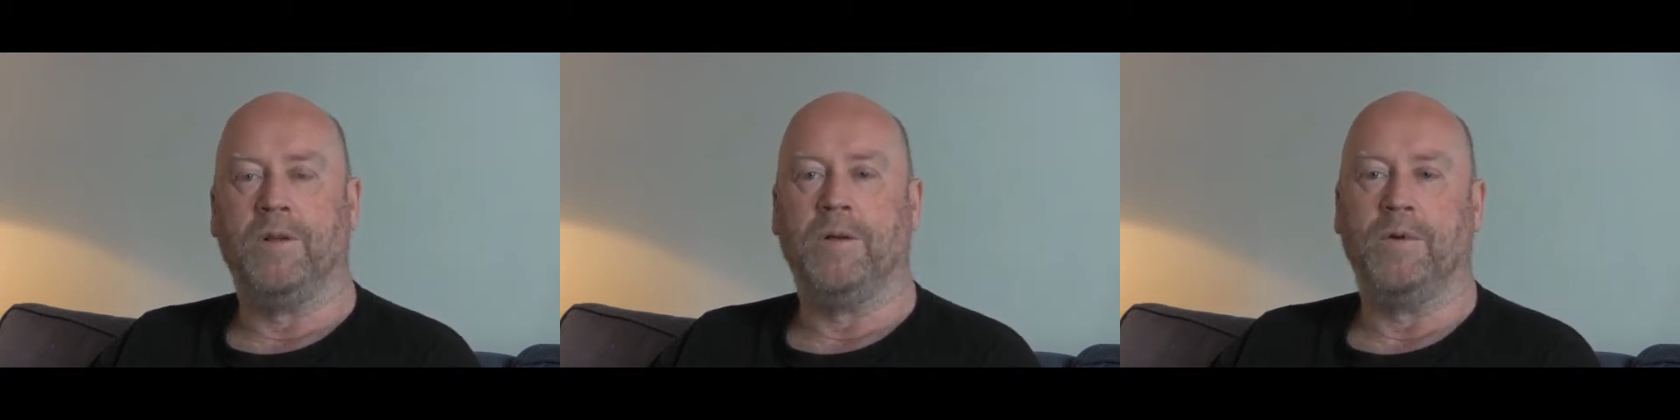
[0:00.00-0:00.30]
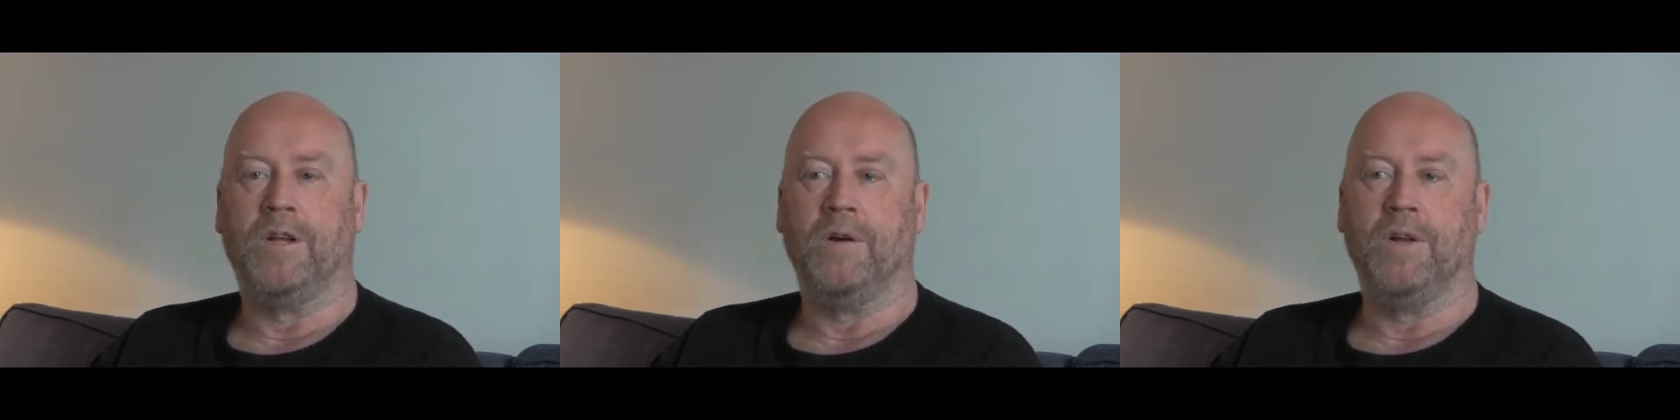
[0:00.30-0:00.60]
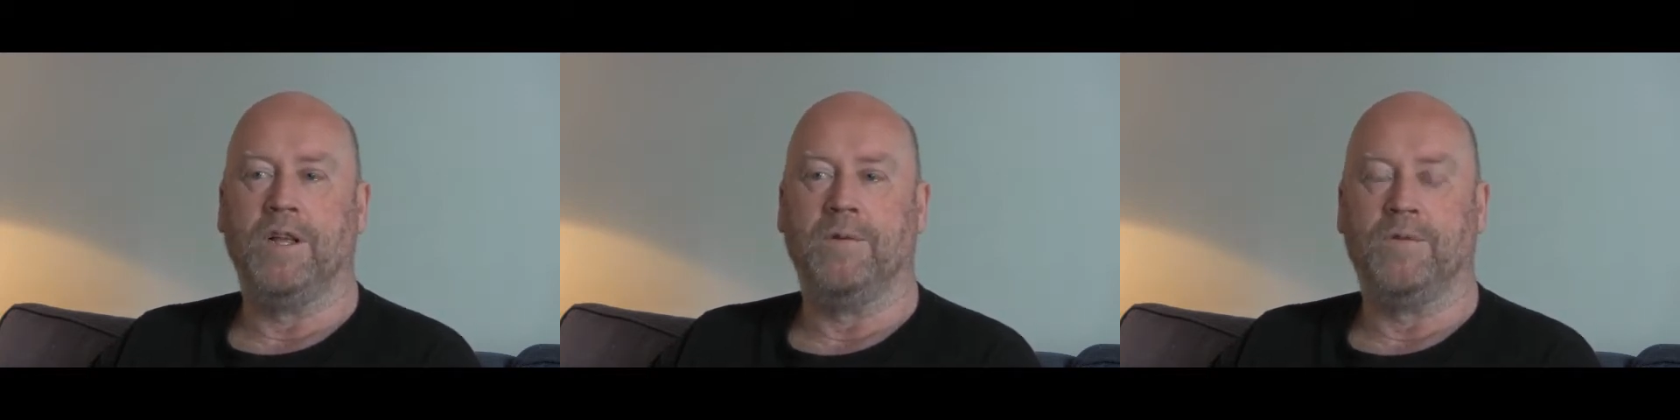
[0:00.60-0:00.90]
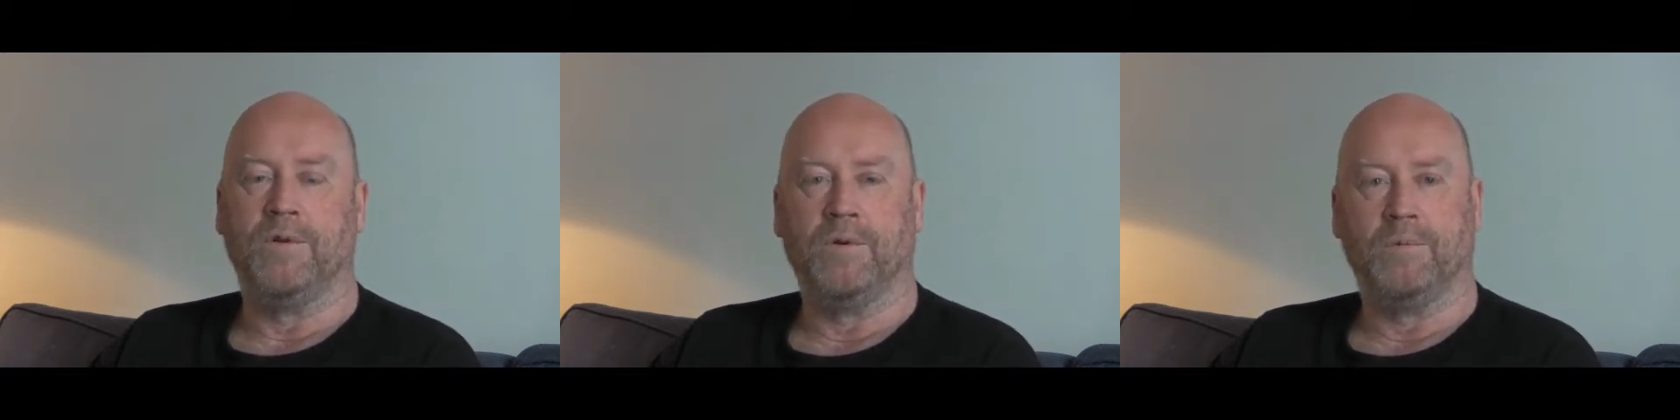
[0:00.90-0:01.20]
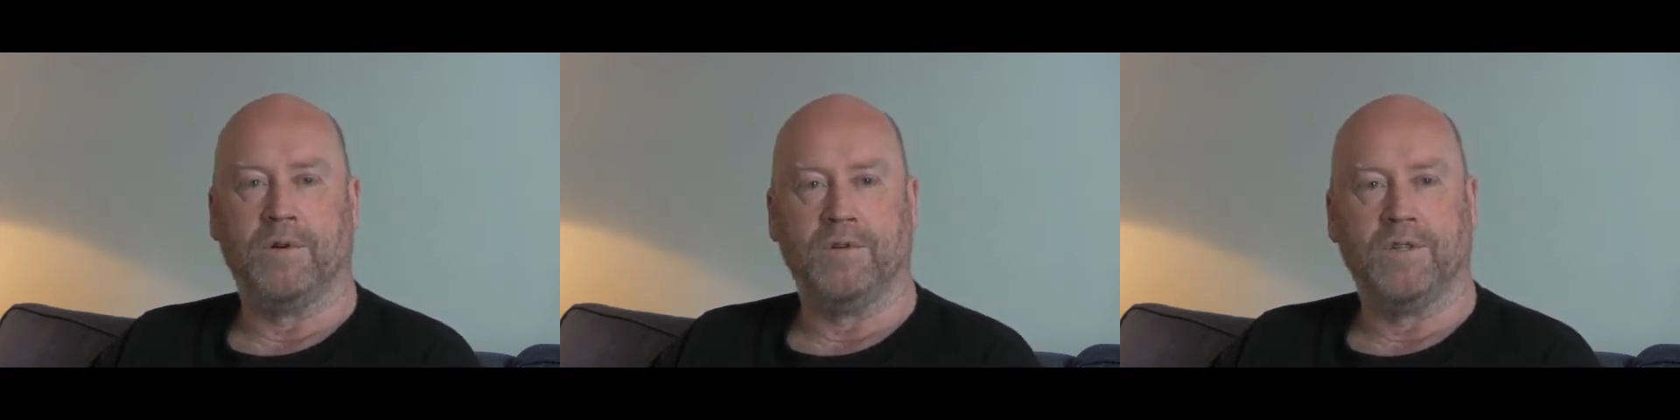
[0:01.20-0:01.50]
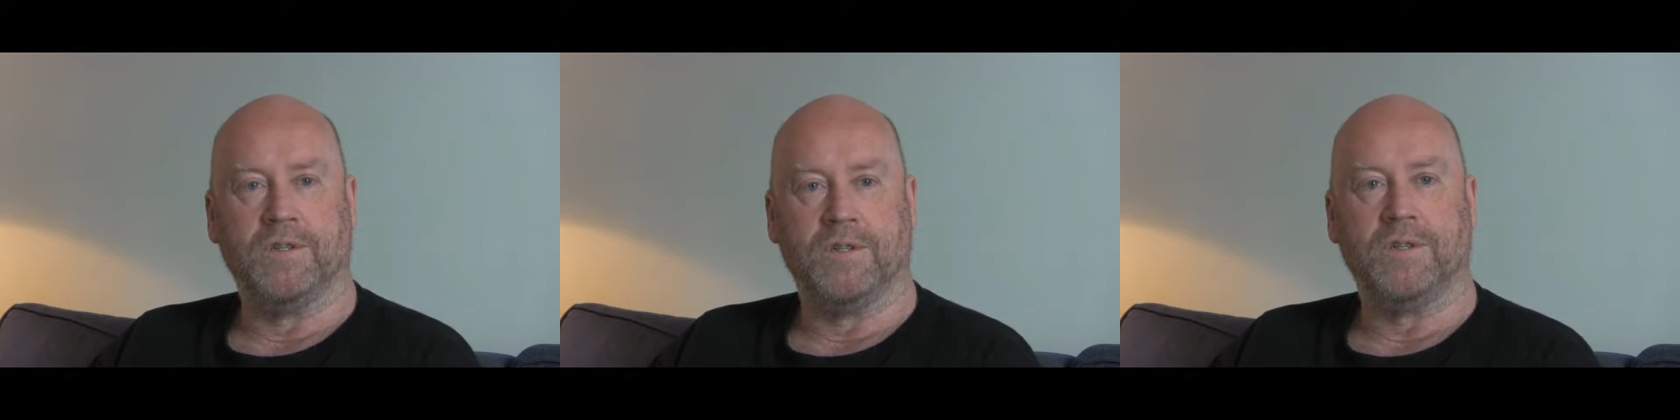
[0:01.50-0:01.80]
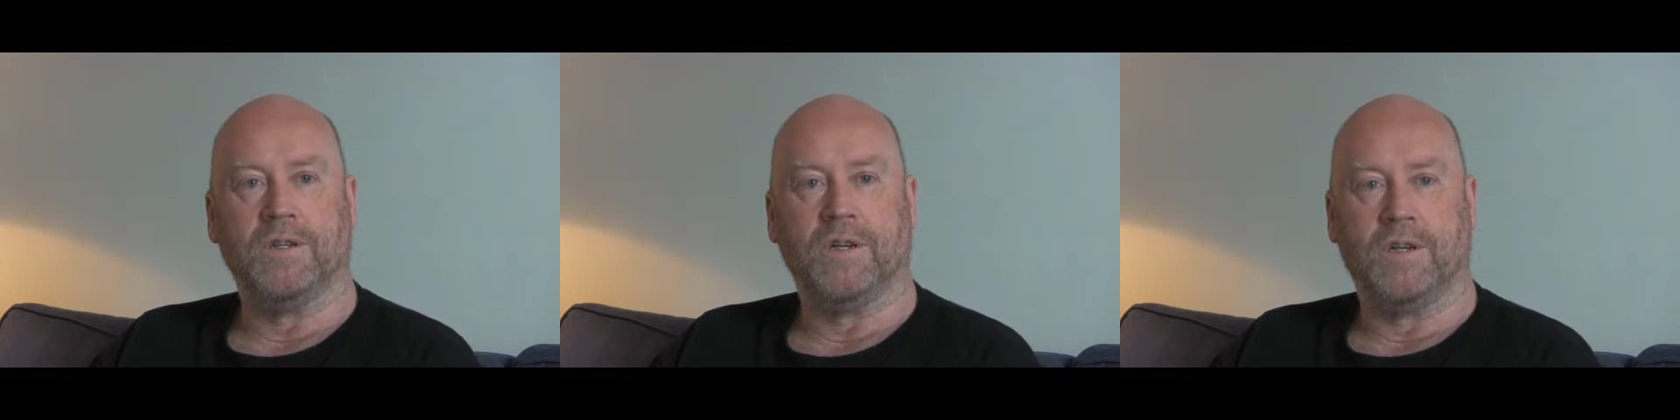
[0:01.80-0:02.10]
and we currently have two
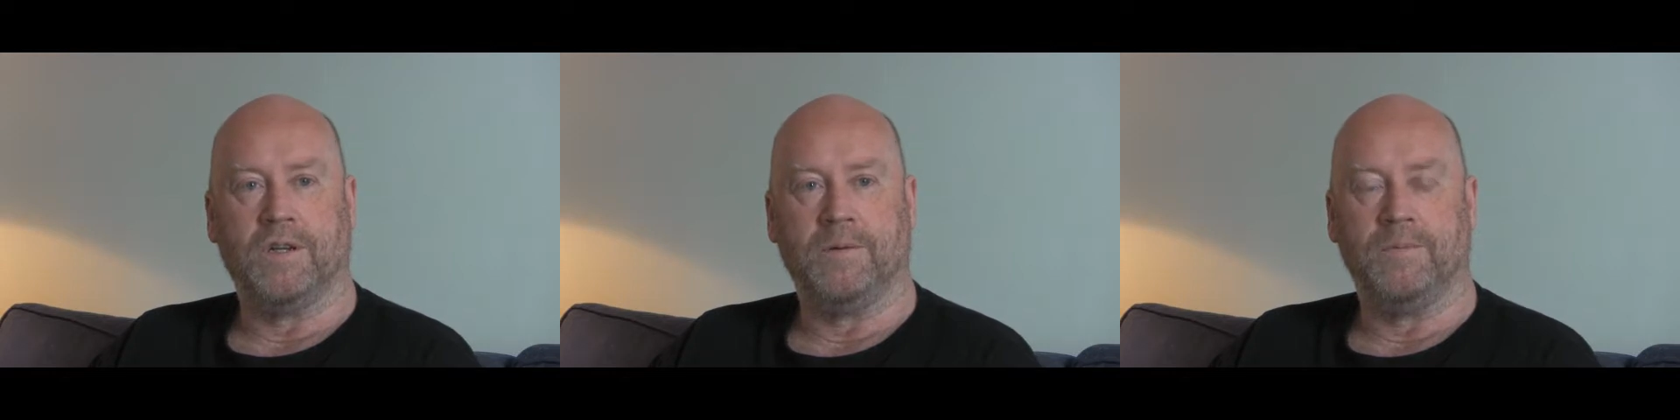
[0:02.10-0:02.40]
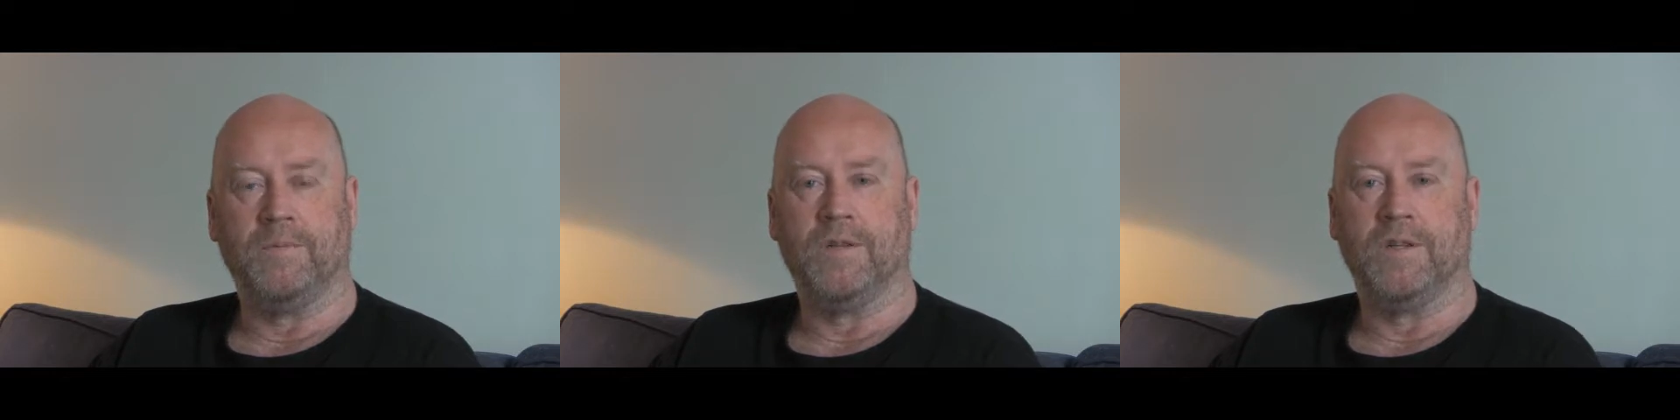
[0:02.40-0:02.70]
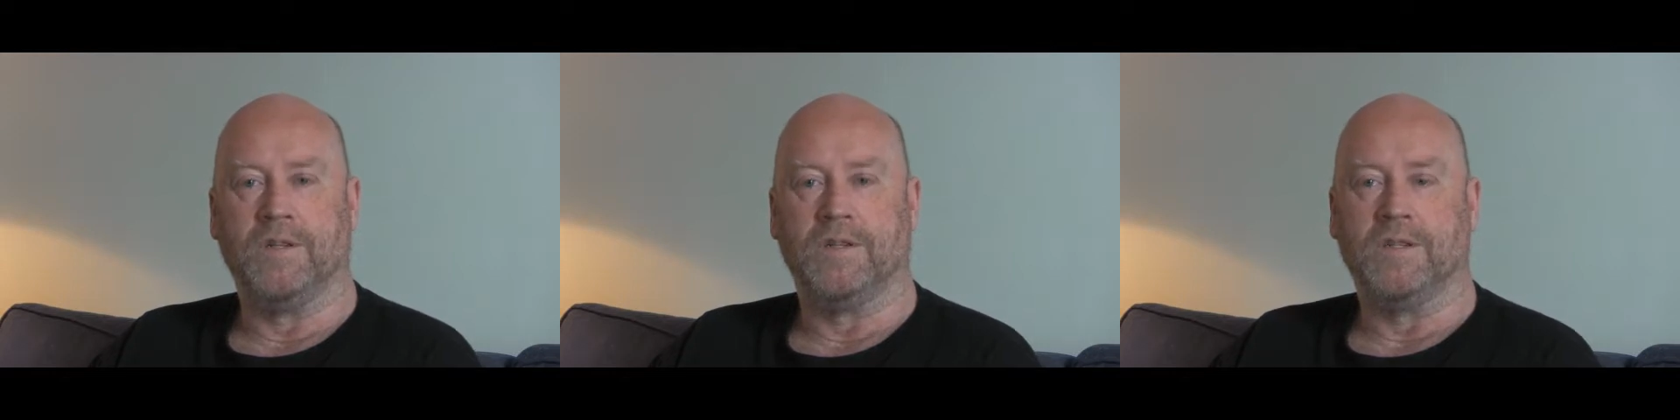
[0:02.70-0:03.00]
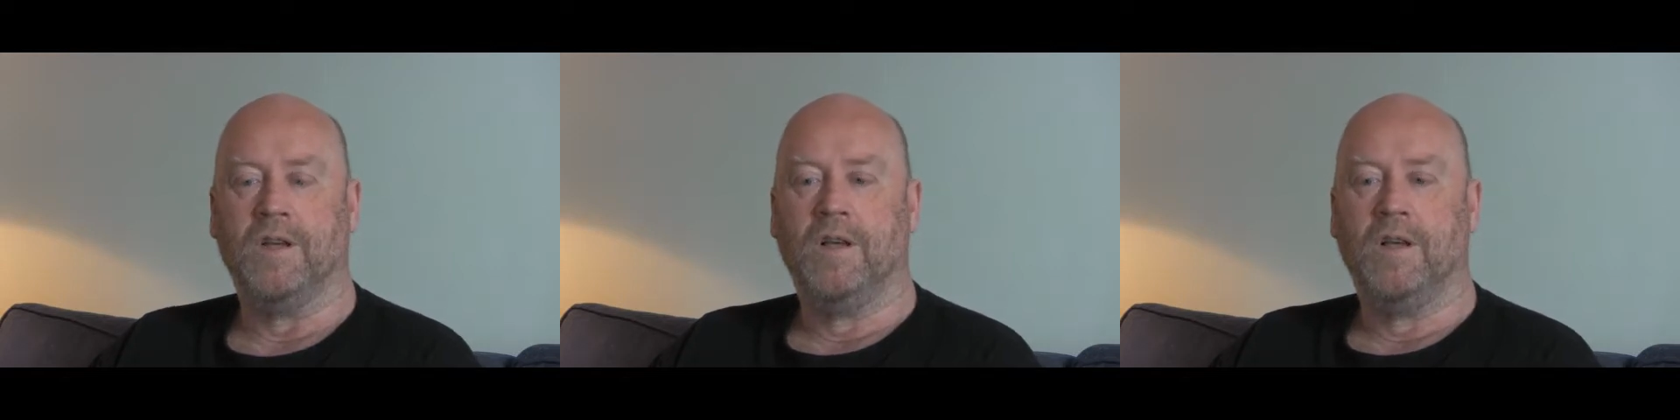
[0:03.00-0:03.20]
approaches to this: